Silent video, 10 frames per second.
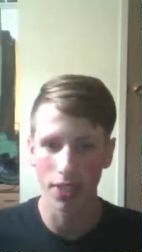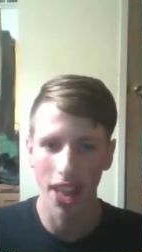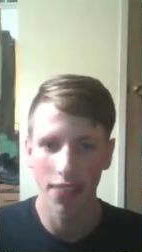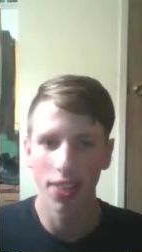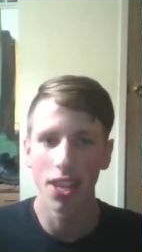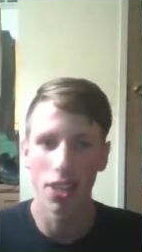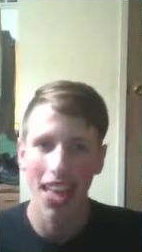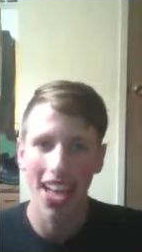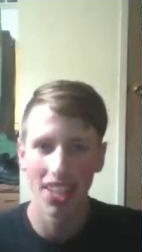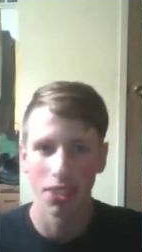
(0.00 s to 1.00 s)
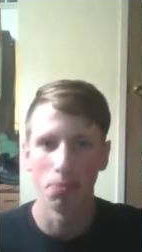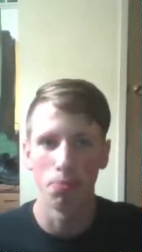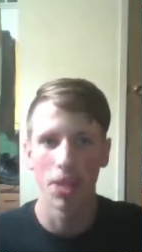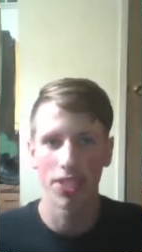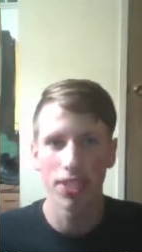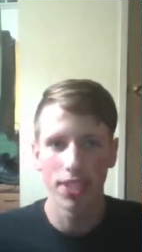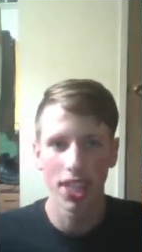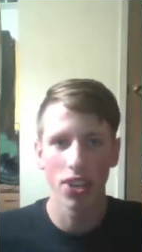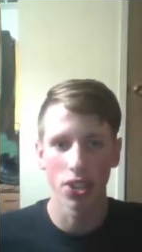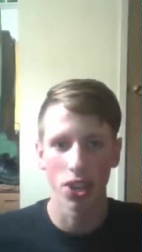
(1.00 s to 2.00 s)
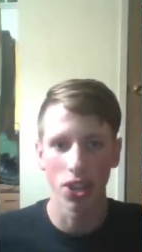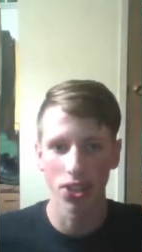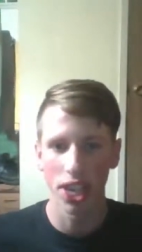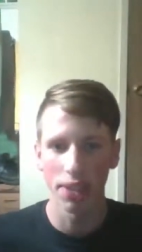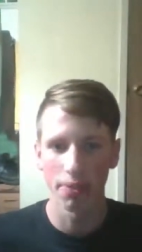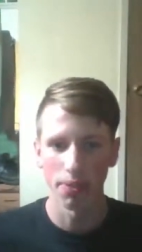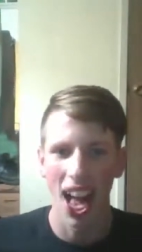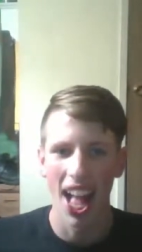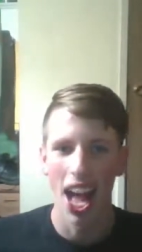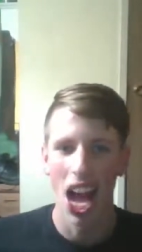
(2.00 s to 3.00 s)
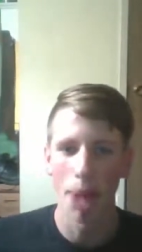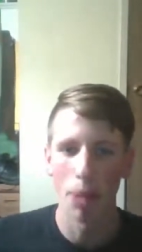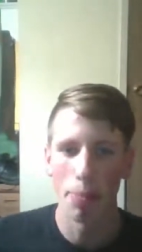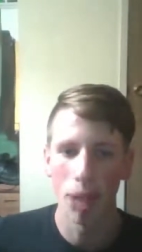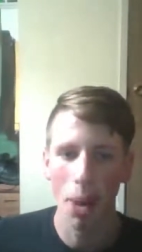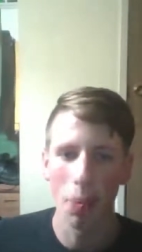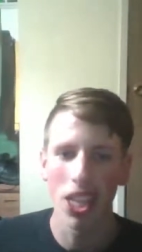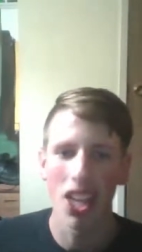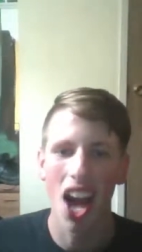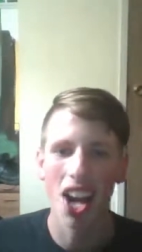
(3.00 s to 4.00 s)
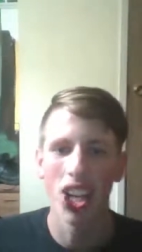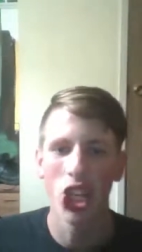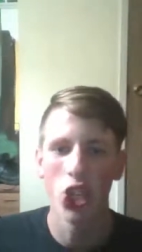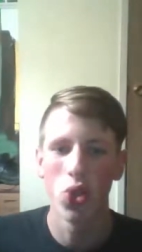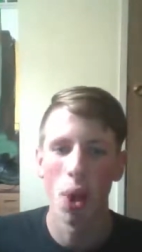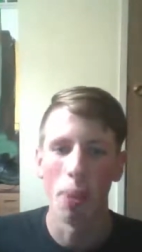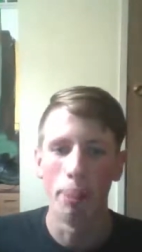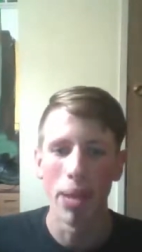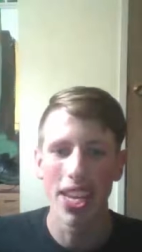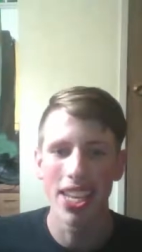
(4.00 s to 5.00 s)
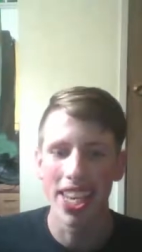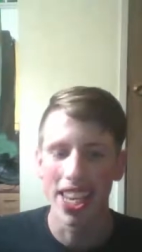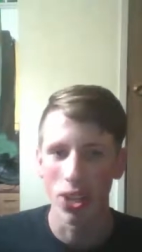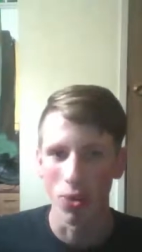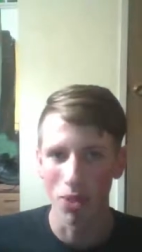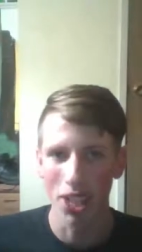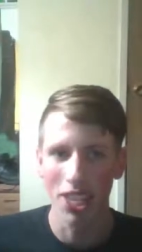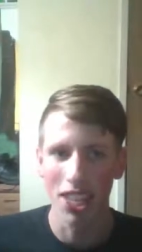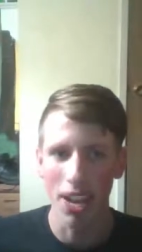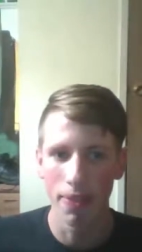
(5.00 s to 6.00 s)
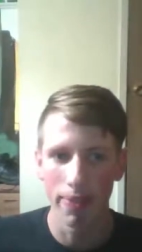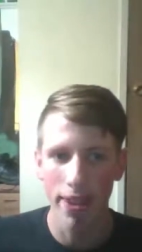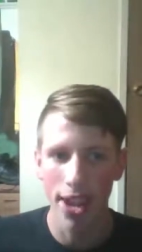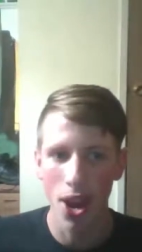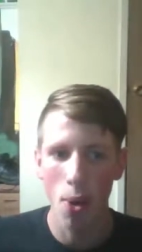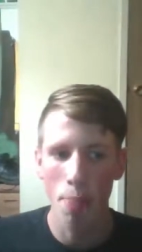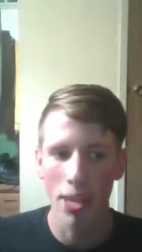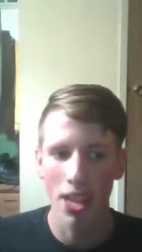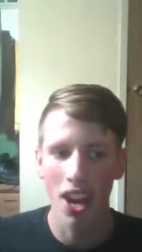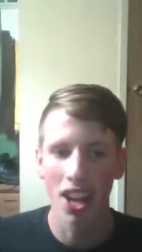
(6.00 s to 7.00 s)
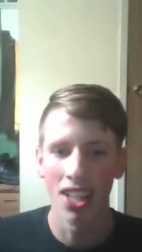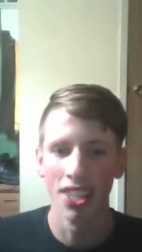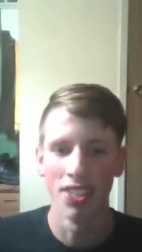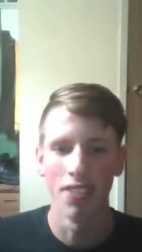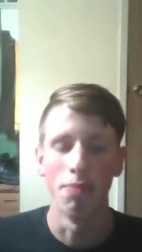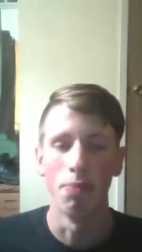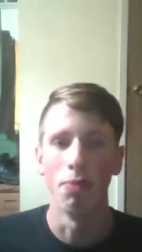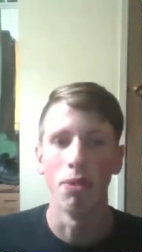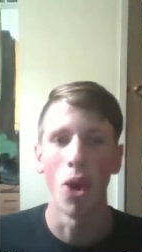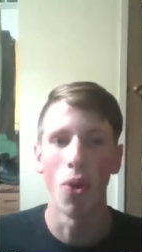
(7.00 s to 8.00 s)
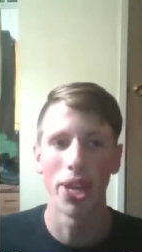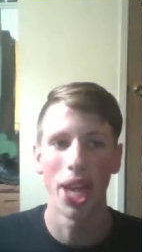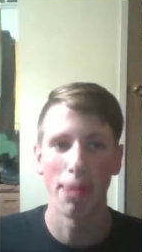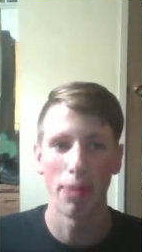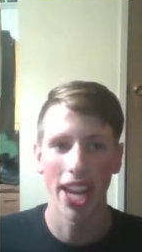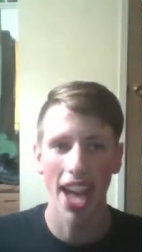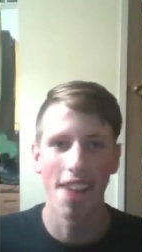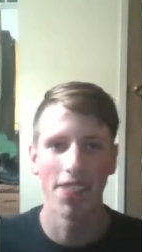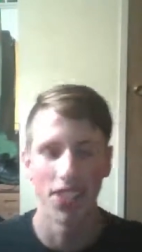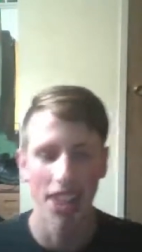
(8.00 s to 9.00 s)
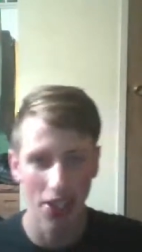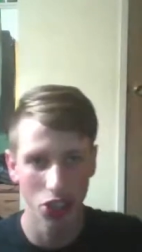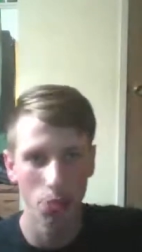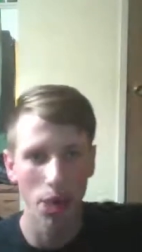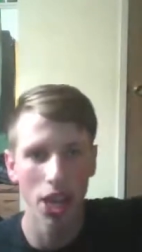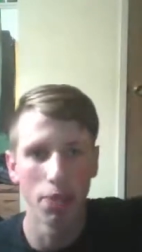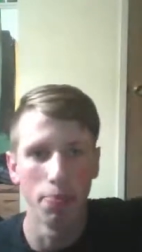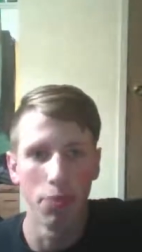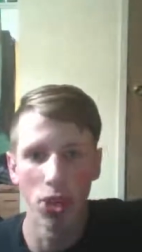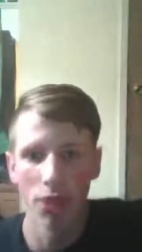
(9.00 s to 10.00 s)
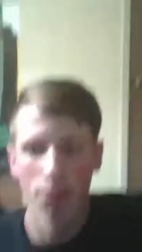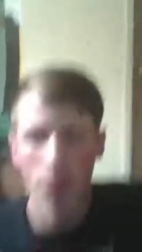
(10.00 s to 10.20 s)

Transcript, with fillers: I think that's necessary to cook stuff. Um, I'm probably not gonna do a baking in real life video because the only camera I have is attached to my computer.